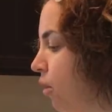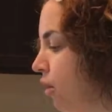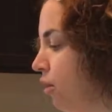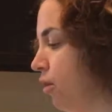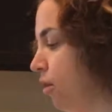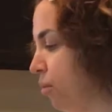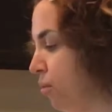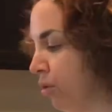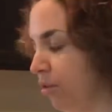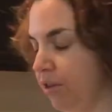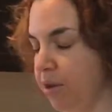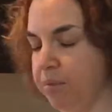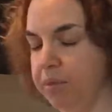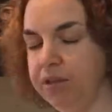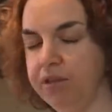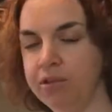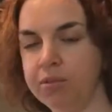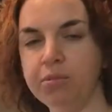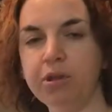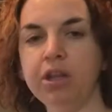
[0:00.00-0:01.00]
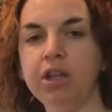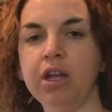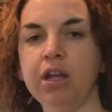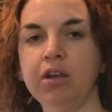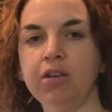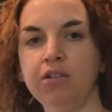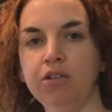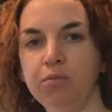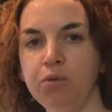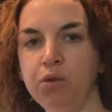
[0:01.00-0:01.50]
Or you could put them in something like
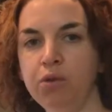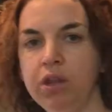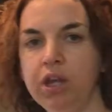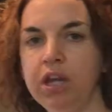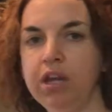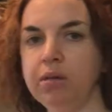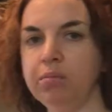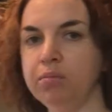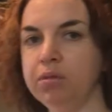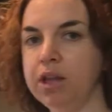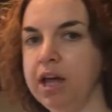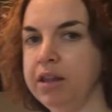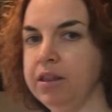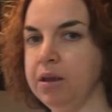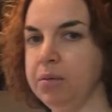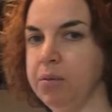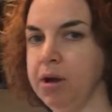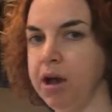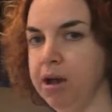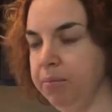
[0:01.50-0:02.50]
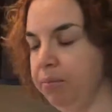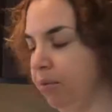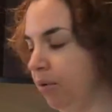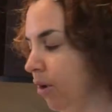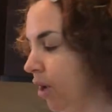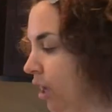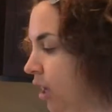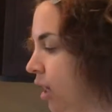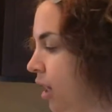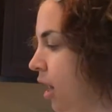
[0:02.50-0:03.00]
a smoothie and blend them up.
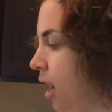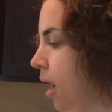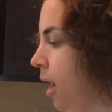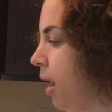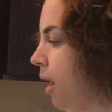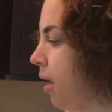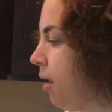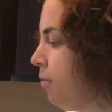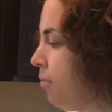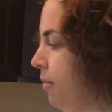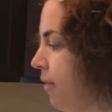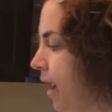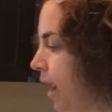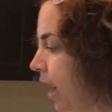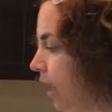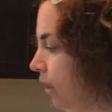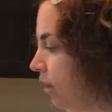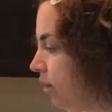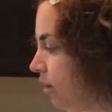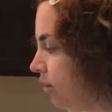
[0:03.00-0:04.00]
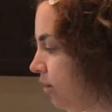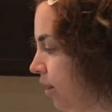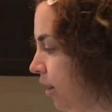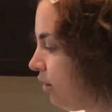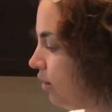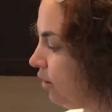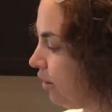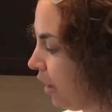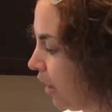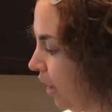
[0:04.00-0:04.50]
I
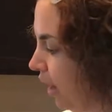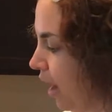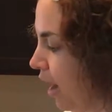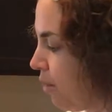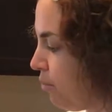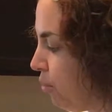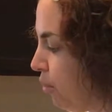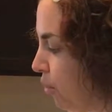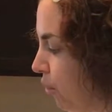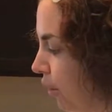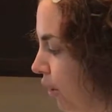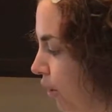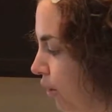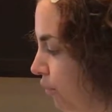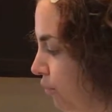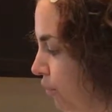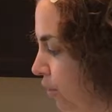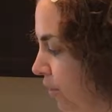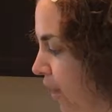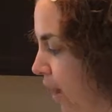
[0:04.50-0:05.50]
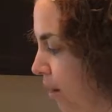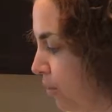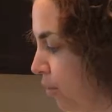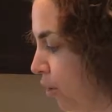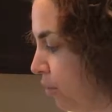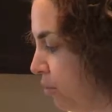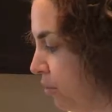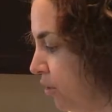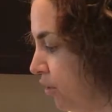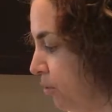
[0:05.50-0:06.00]
tend to like hemp oil for that
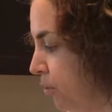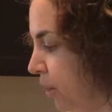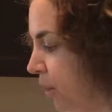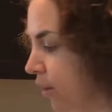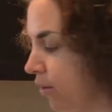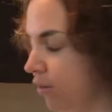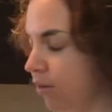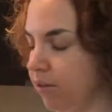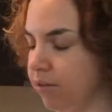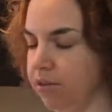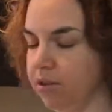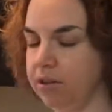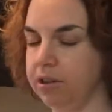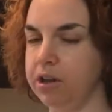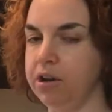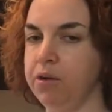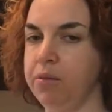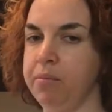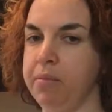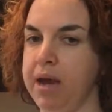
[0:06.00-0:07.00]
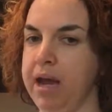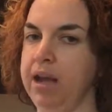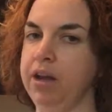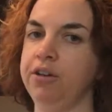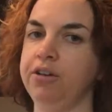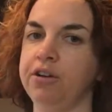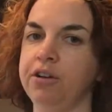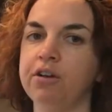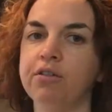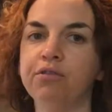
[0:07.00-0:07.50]
purpose because it's a little
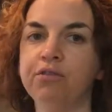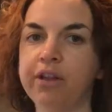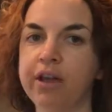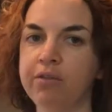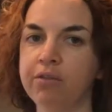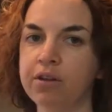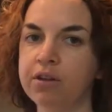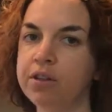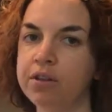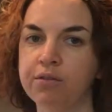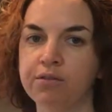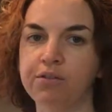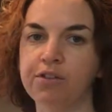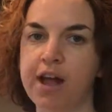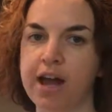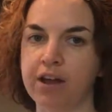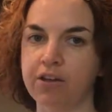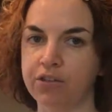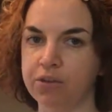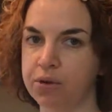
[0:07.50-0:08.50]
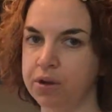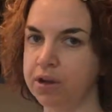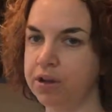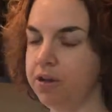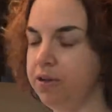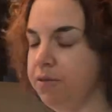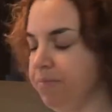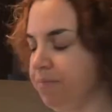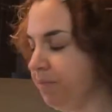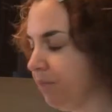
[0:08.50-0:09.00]
milder in flavor than flax
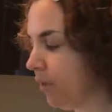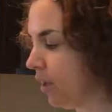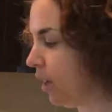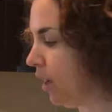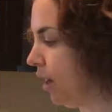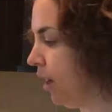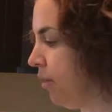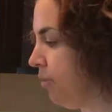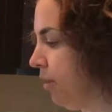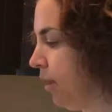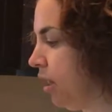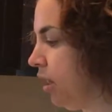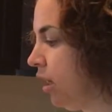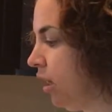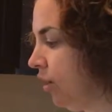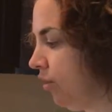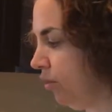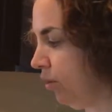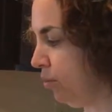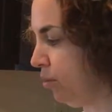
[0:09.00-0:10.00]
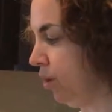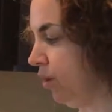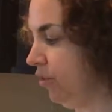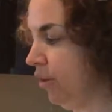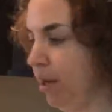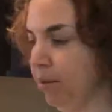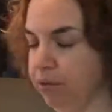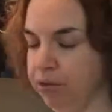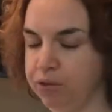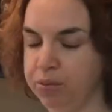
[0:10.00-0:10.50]
oil. I can easily put a
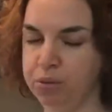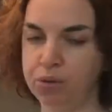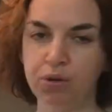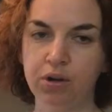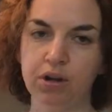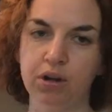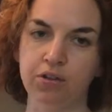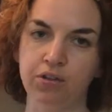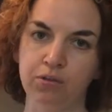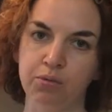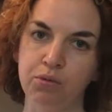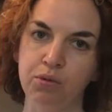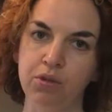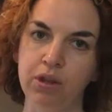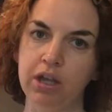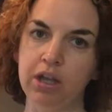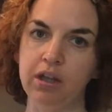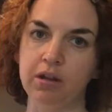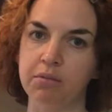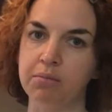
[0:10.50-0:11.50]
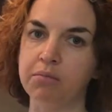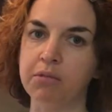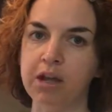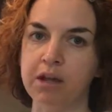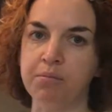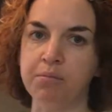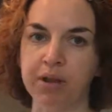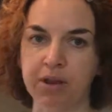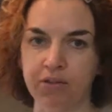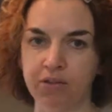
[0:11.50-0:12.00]
tablespoon in a smoothie
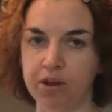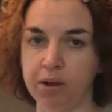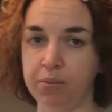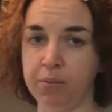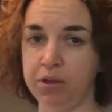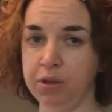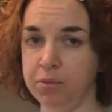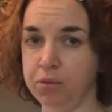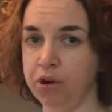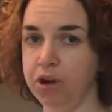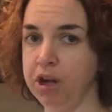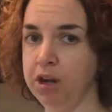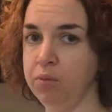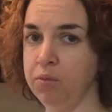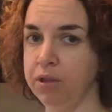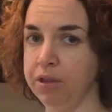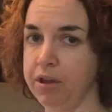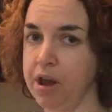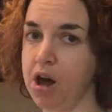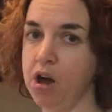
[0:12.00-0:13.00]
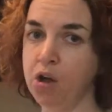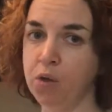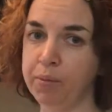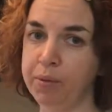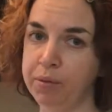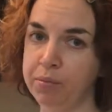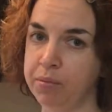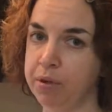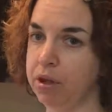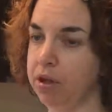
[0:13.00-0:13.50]
and mix it up in the morning with
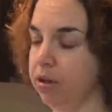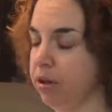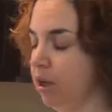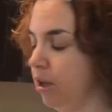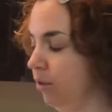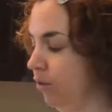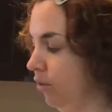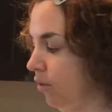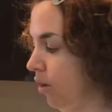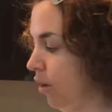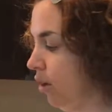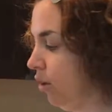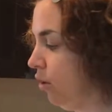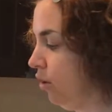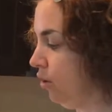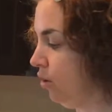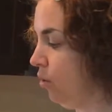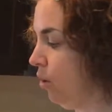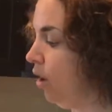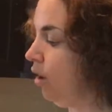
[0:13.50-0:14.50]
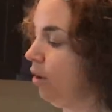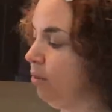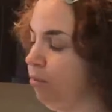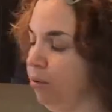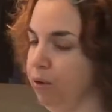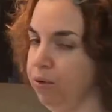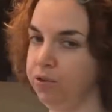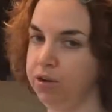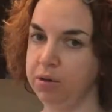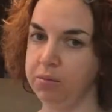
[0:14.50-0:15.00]
almond milk and a good quality
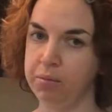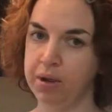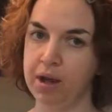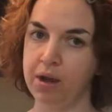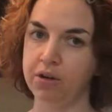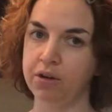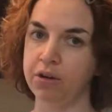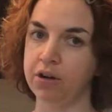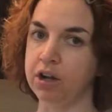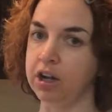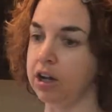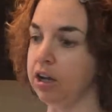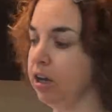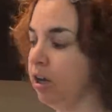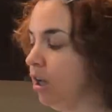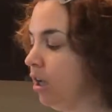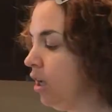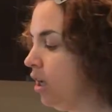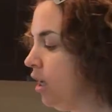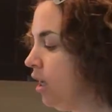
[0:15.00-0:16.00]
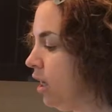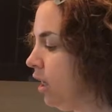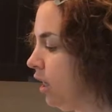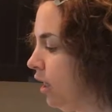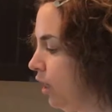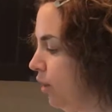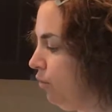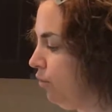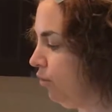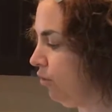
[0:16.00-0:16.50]
protein powder, and it
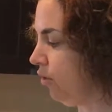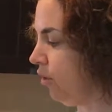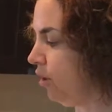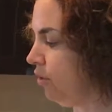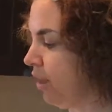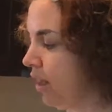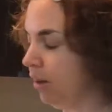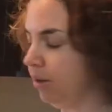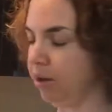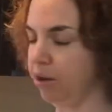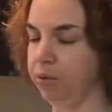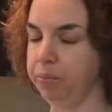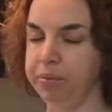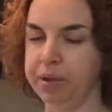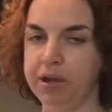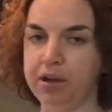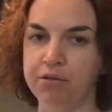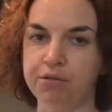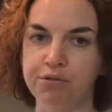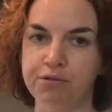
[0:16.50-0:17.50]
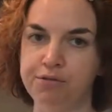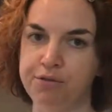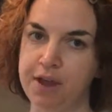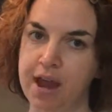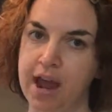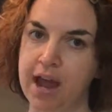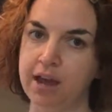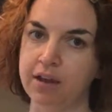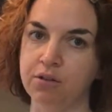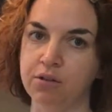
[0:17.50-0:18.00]
gives that little bit of
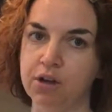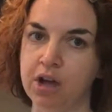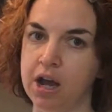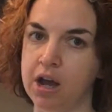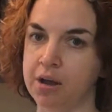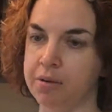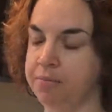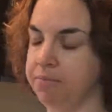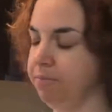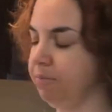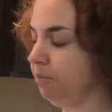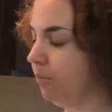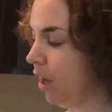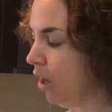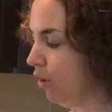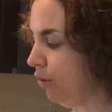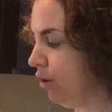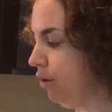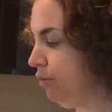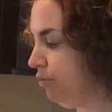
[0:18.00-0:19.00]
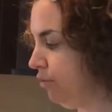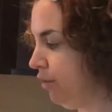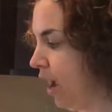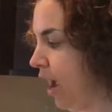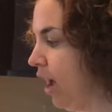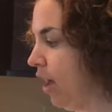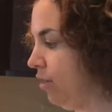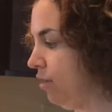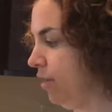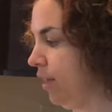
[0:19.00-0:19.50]
fat, healthy
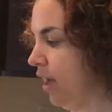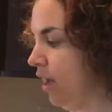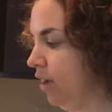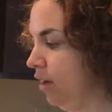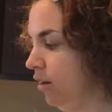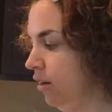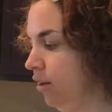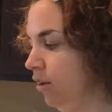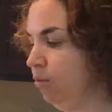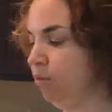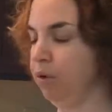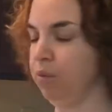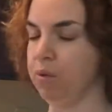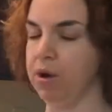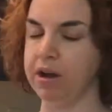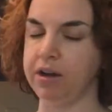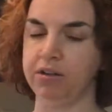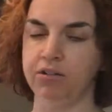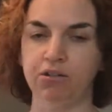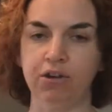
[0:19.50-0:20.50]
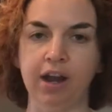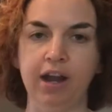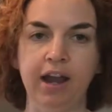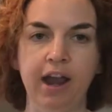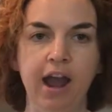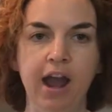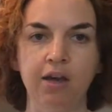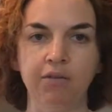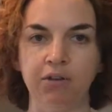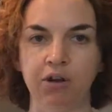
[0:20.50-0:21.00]
fat that we want to try to
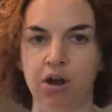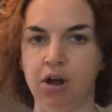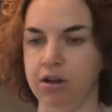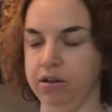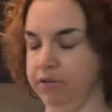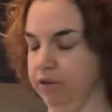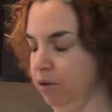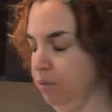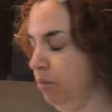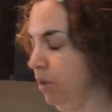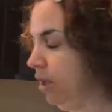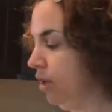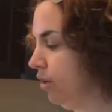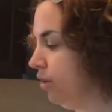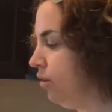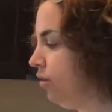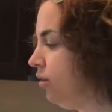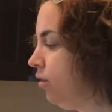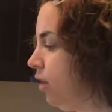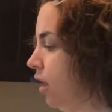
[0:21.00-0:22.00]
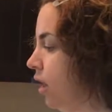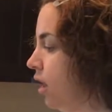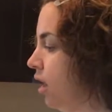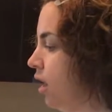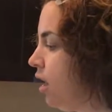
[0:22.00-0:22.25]
have in all of our meals.